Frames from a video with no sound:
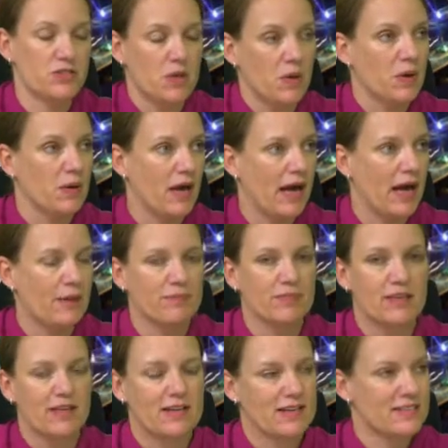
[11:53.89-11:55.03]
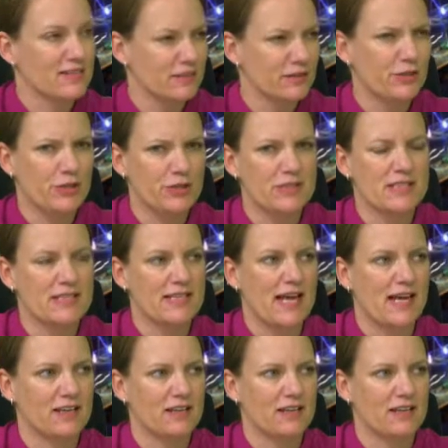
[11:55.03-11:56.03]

So it still uses that.